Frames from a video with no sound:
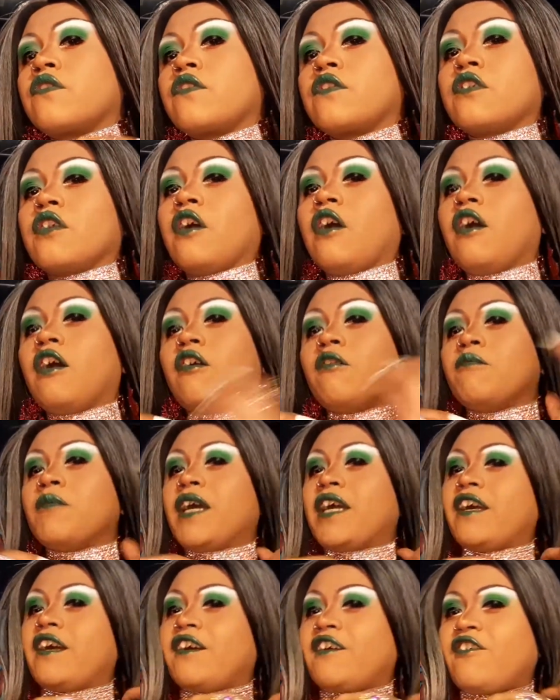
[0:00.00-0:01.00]
Oh my
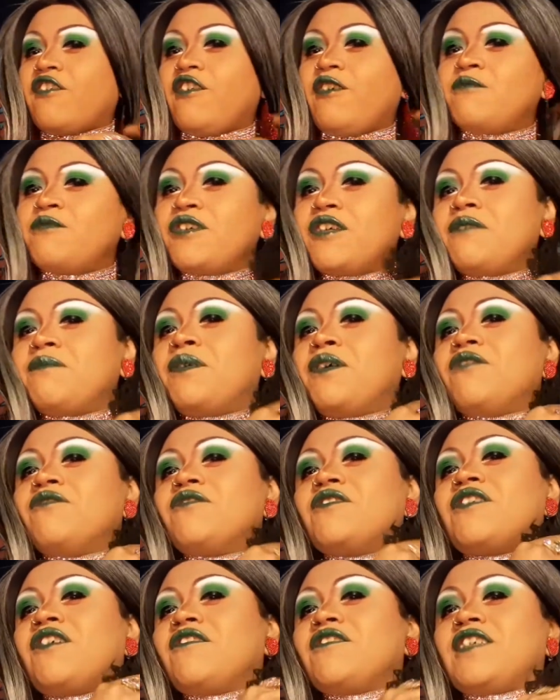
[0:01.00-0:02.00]
god, girl, I'm trying to
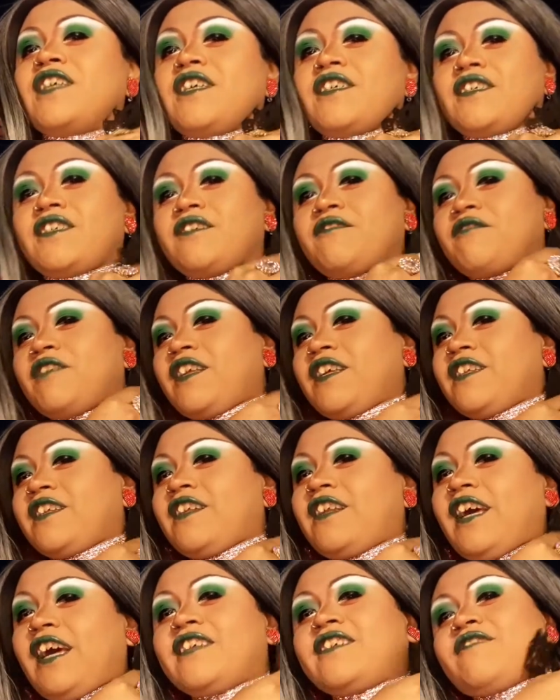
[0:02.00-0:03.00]
pose all sexy for like the
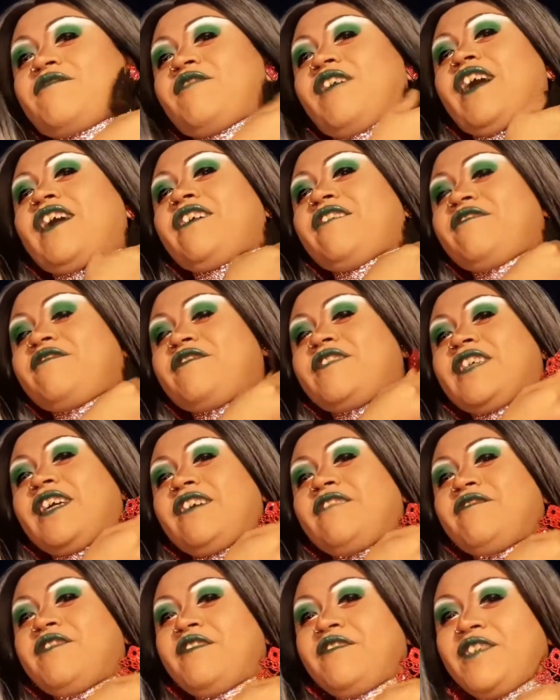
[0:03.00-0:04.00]
last 5,
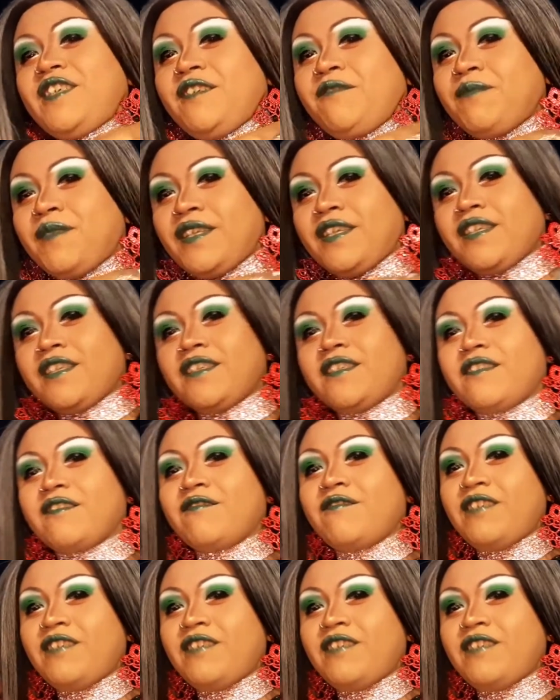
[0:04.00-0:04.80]
10, 15 minutes.